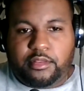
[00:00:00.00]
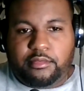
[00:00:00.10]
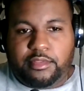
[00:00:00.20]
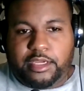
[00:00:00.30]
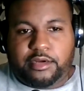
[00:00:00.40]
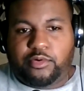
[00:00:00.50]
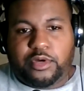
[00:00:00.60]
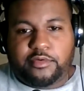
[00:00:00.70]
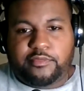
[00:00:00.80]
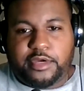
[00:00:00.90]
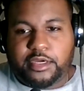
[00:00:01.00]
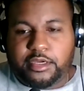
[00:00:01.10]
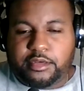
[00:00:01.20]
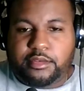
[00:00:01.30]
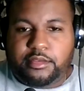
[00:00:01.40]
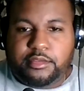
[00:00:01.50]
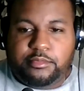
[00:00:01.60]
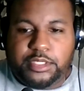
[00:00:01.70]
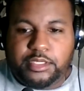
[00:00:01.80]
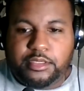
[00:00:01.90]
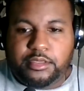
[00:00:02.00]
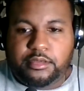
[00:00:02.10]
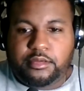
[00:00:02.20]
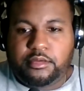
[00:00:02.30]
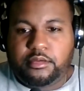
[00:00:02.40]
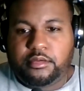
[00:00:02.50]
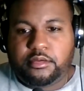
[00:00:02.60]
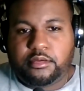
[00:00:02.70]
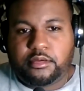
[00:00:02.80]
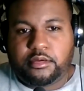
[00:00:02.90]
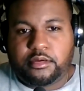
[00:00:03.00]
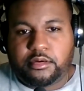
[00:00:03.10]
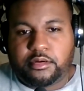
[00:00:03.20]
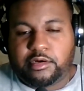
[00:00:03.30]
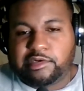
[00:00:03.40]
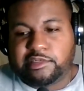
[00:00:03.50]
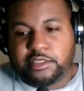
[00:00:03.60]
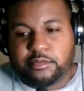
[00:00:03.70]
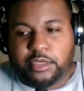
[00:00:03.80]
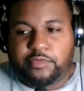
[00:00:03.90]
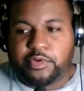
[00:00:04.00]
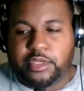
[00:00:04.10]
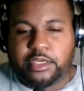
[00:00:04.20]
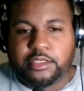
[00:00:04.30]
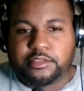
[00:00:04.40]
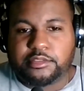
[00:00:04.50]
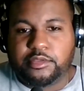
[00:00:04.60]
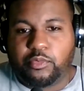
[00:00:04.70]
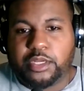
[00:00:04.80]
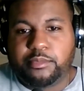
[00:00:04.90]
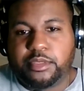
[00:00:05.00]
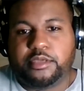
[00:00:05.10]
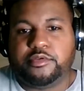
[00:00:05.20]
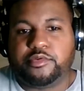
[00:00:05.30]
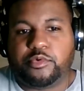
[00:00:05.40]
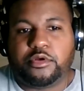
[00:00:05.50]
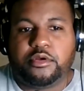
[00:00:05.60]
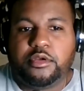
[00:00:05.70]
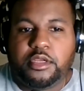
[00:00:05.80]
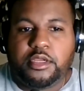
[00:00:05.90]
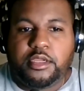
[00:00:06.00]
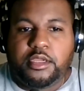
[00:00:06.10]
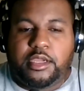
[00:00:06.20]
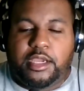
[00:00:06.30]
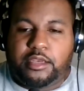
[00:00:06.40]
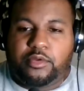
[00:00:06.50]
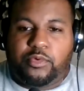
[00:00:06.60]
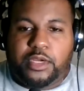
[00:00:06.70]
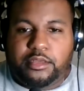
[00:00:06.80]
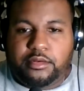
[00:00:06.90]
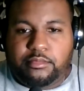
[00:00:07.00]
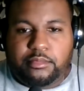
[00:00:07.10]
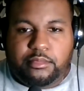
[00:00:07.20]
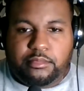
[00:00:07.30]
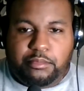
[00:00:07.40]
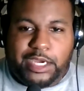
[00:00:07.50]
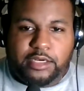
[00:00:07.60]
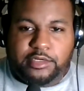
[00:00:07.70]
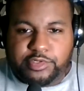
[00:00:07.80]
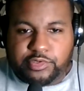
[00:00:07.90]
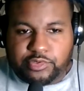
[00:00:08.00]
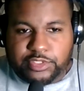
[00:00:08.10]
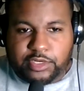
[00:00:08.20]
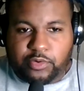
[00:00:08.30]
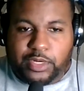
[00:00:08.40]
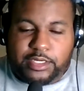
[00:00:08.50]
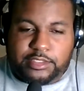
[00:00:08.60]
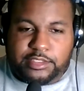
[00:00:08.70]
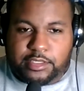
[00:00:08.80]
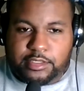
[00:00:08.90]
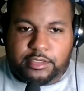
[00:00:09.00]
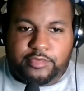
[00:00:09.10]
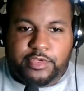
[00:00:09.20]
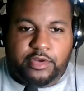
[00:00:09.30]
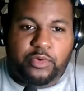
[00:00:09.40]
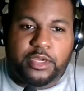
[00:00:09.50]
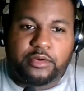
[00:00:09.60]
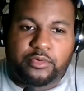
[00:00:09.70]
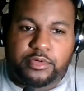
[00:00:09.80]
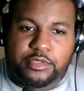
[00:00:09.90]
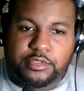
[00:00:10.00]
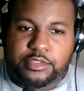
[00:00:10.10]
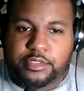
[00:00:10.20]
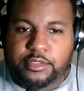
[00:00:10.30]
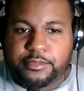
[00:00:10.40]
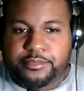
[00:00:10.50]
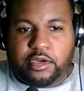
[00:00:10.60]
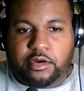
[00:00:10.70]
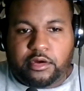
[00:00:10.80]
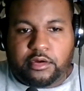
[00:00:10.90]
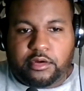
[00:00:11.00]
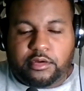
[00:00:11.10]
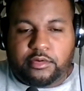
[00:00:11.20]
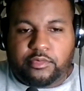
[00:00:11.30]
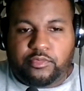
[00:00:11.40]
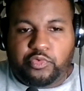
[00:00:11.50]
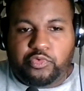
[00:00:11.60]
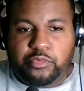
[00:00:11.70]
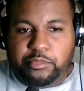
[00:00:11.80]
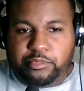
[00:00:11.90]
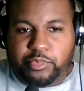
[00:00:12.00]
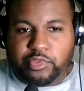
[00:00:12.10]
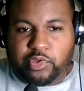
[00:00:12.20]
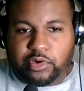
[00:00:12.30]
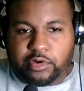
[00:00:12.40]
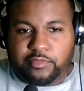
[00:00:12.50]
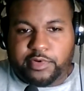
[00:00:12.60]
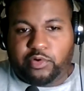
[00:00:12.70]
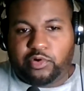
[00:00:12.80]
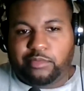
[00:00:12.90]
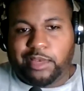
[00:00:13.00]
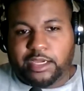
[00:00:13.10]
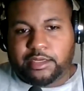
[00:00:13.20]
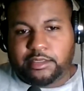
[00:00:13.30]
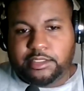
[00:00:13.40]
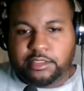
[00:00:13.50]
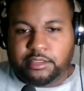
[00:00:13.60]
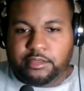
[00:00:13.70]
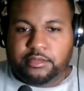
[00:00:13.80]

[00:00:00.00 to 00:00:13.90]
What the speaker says: than qualified to be on the same level as the white players were, and the white managers, and the white executives, and the white owners. Uh, Rube thought of an all black league,